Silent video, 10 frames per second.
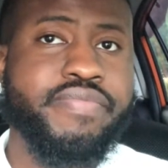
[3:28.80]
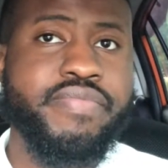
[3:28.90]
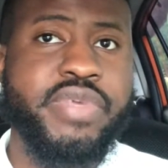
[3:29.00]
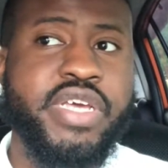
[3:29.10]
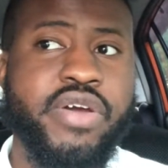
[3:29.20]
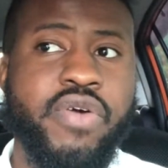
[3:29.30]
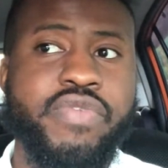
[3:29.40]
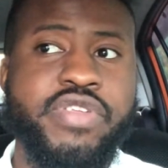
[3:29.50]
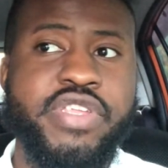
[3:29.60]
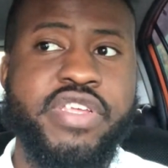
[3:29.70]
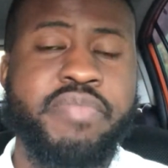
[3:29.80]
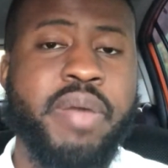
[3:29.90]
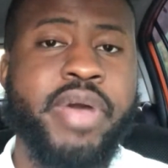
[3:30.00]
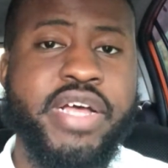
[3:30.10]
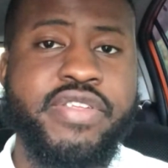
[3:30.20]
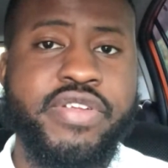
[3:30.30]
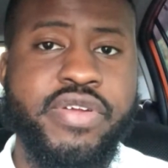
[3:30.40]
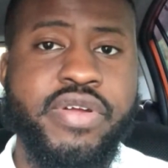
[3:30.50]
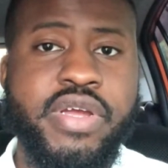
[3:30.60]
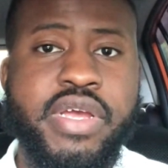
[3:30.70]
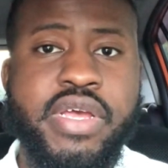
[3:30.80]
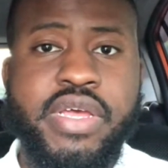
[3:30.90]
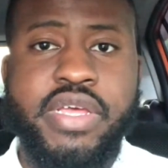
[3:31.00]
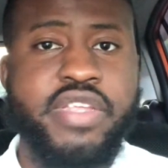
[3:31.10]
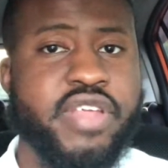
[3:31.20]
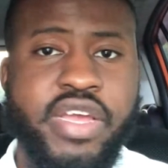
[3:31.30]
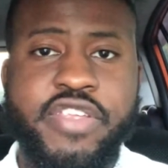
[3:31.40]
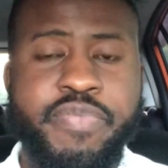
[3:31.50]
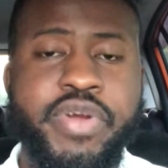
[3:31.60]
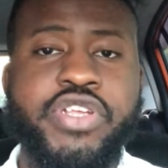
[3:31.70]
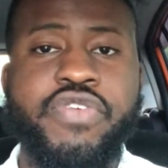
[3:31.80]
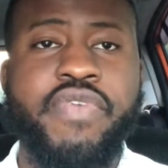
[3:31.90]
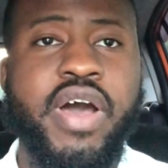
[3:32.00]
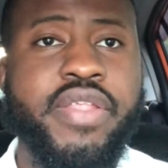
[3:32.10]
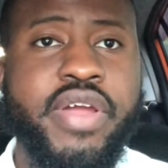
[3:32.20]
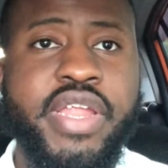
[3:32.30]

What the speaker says: He oversees my pastor. He's like his spiritual father.